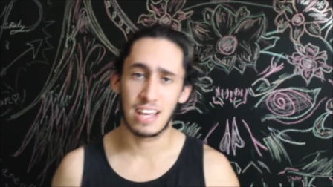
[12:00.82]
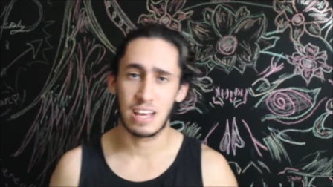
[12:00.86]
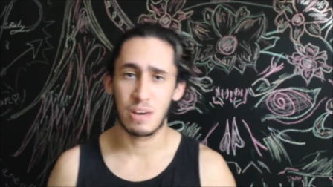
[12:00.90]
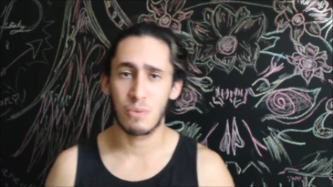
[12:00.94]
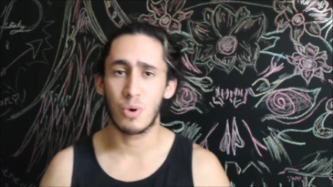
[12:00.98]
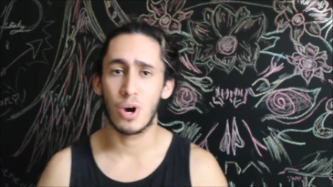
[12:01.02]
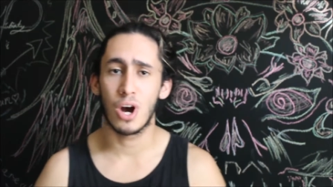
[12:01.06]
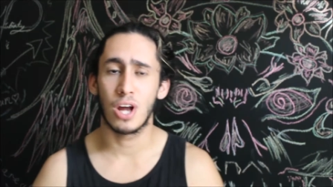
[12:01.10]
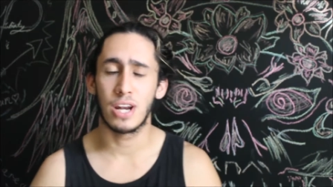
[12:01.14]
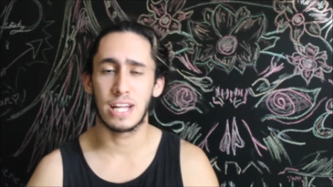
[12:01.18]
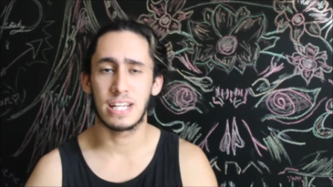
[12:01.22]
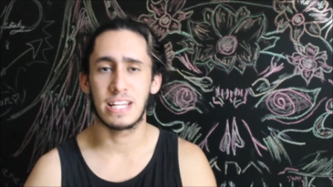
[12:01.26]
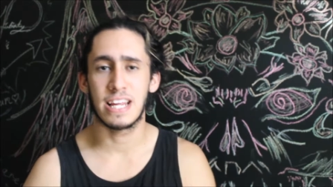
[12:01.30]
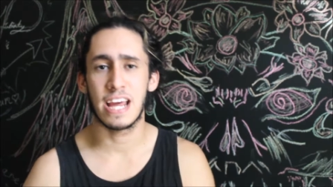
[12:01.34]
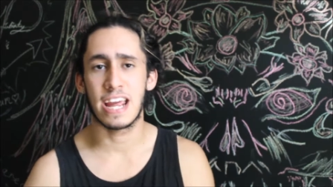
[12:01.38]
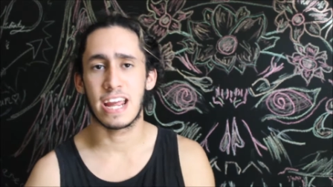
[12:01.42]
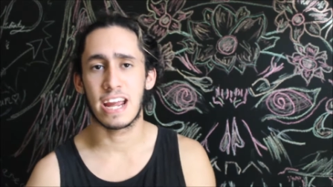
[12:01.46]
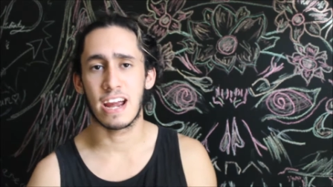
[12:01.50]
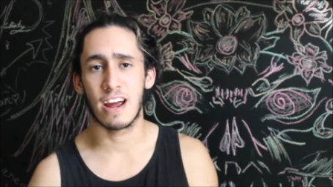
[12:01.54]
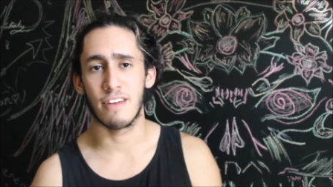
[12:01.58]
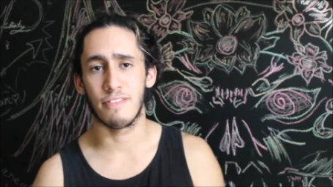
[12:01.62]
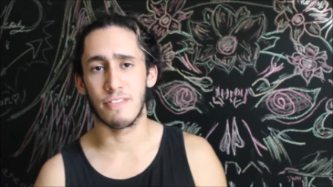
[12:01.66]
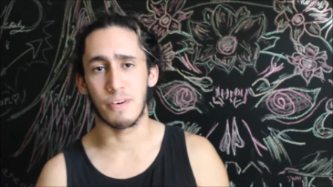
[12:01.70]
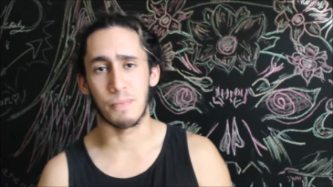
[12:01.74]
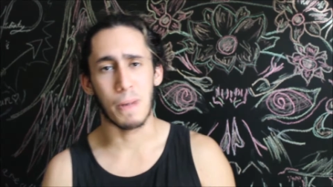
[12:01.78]
he wanted to take
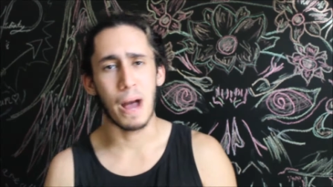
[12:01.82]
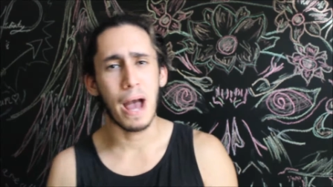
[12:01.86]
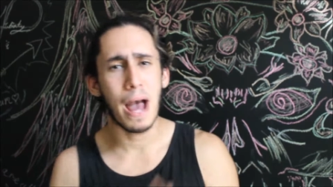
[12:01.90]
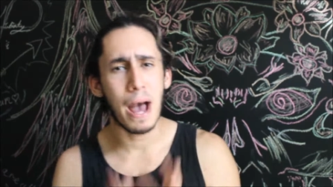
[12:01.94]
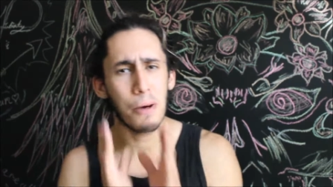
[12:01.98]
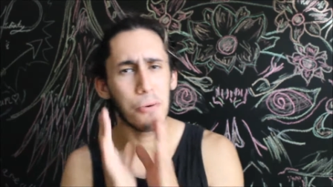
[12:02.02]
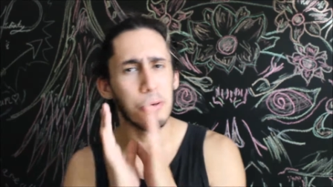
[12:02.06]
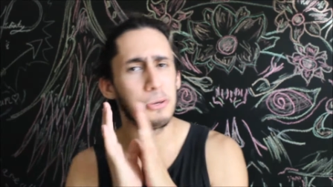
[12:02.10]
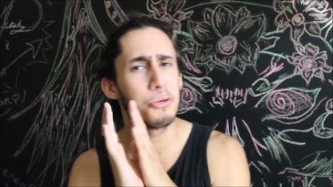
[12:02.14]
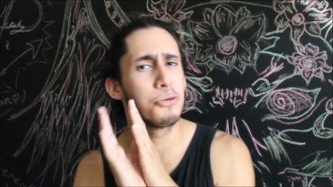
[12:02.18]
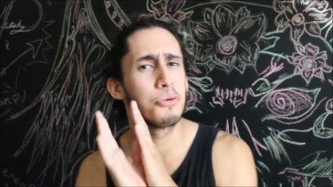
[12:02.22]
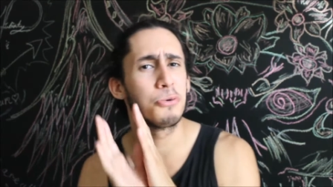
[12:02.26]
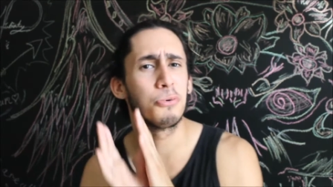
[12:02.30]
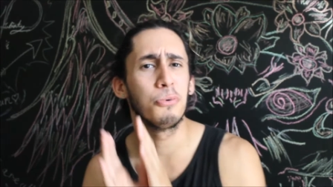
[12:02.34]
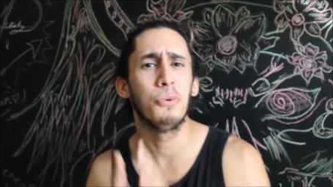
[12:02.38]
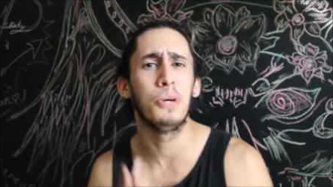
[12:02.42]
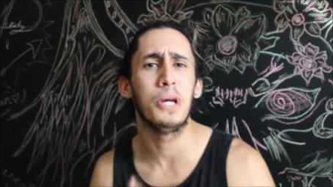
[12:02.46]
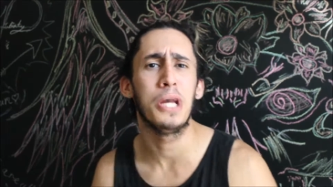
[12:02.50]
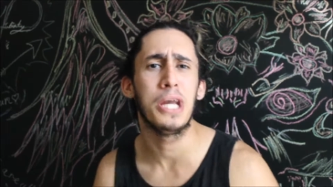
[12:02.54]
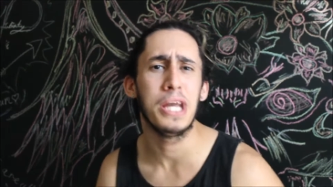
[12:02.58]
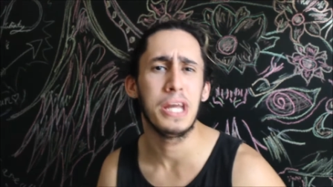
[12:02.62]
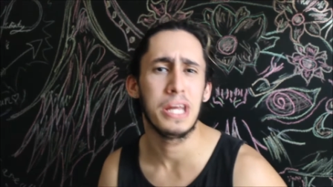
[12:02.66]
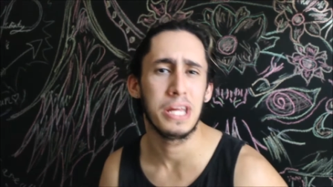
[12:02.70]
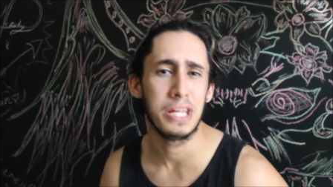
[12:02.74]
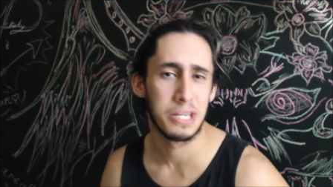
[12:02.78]
care of them. How
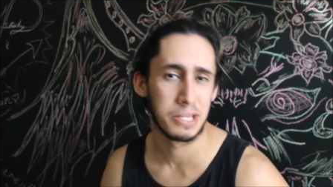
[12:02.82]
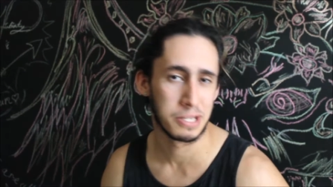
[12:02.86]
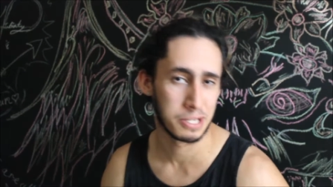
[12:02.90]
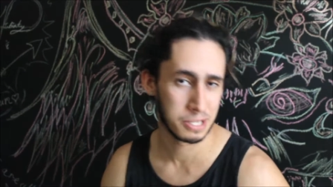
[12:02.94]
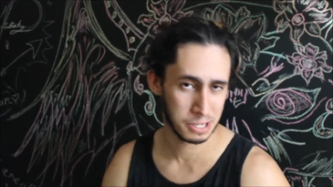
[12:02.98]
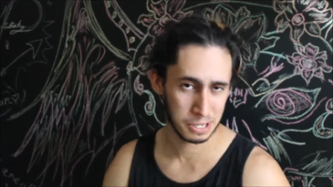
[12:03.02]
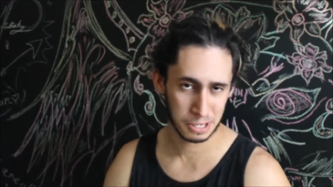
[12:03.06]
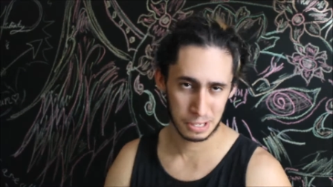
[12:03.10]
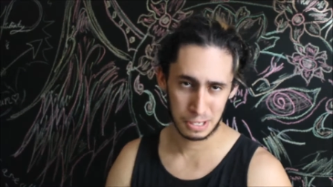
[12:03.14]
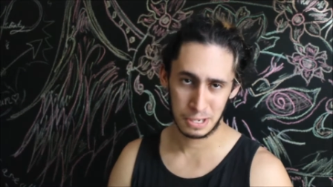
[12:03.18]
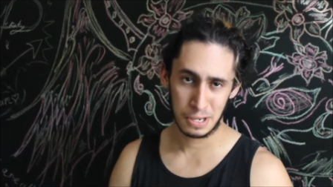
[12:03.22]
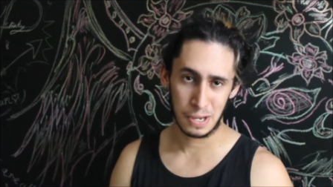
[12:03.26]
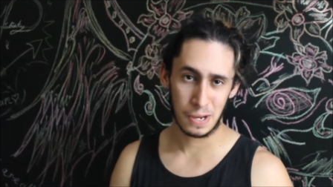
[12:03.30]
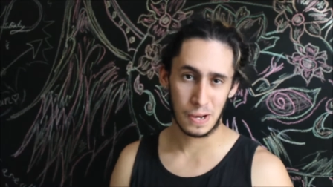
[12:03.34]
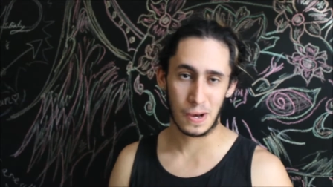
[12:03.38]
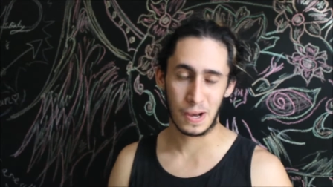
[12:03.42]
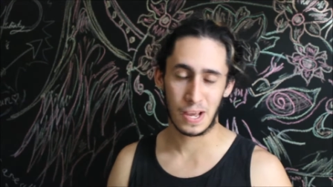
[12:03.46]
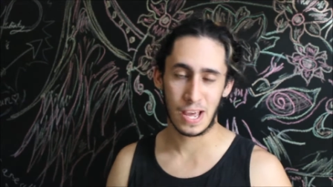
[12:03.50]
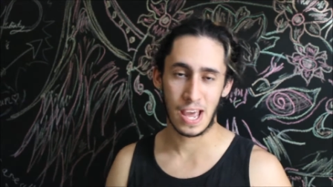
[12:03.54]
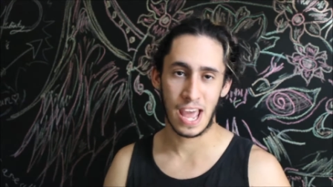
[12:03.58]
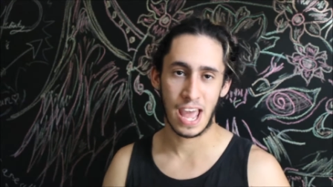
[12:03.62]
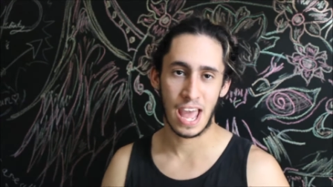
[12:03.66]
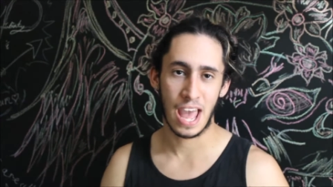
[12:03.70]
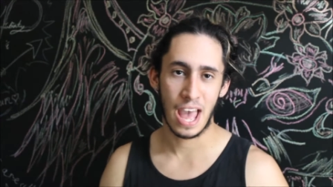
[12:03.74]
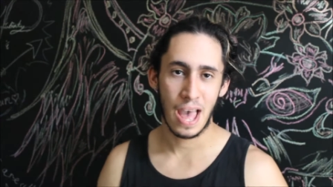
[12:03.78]
sweet.
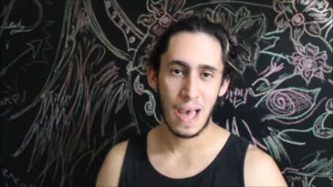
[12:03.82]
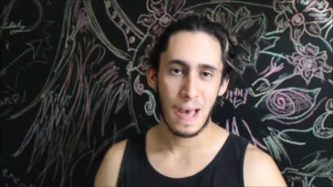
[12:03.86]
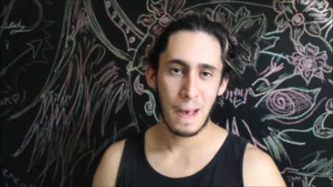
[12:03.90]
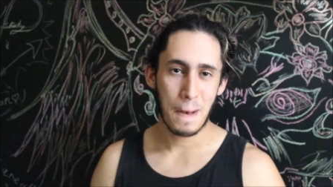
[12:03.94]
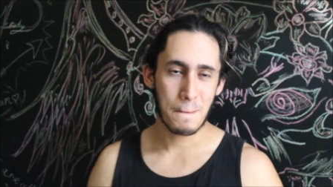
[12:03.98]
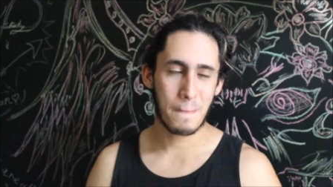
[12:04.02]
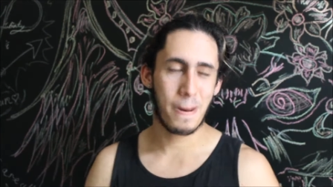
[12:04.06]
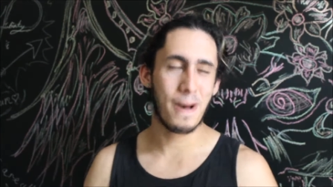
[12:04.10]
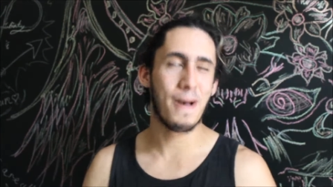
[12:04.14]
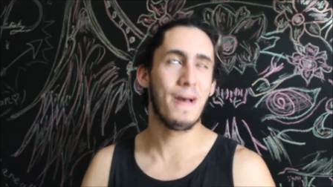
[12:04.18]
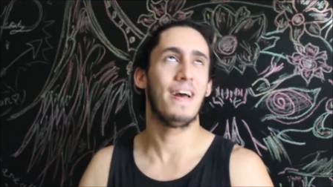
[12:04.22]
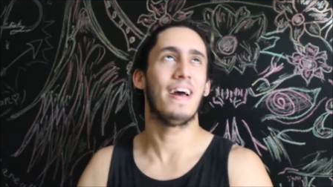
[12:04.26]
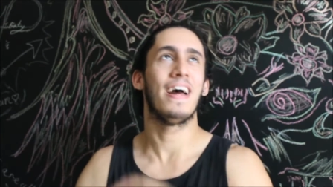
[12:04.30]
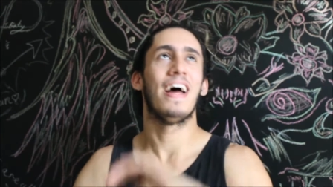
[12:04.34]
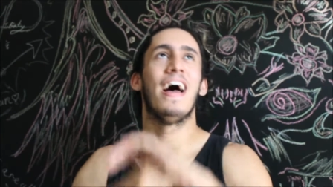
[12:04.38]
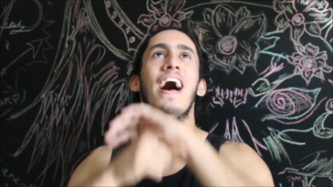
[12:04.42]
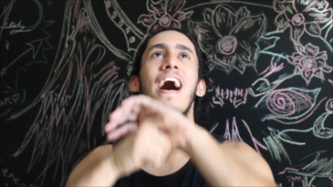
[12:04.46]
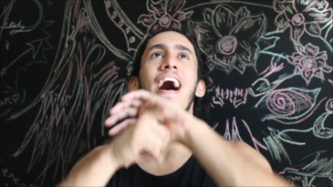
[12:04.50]
Okay, but